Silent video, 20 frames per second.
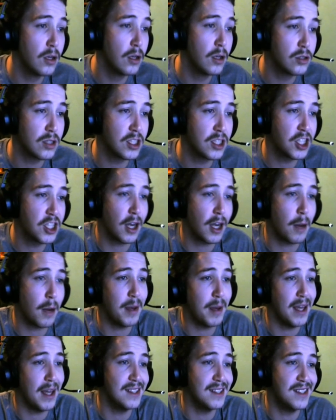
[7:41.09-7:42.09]
Let's check out
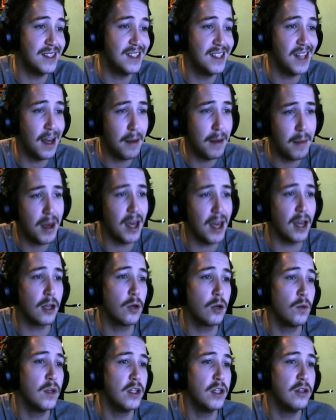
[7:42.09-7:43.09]

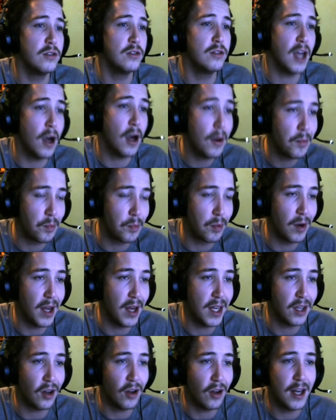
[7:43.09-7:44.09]
Pandemic. When you use
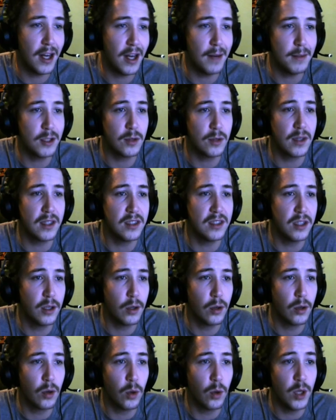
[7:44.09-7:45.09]
Outbreak, all enemies within
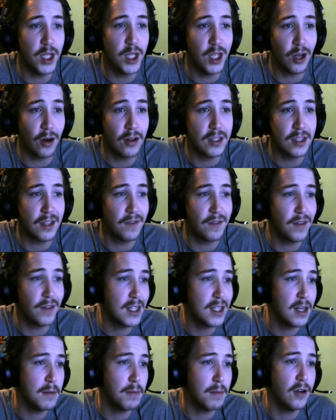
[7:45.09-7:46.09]
0 yards
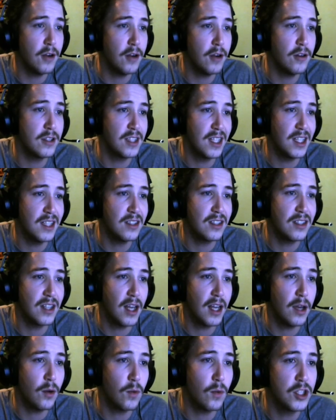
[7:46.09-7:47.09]
affected by your disease
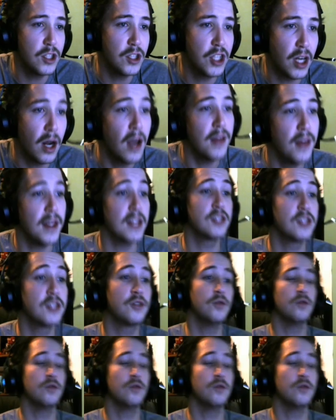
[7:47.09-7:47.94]
take 1 shot. That's cool.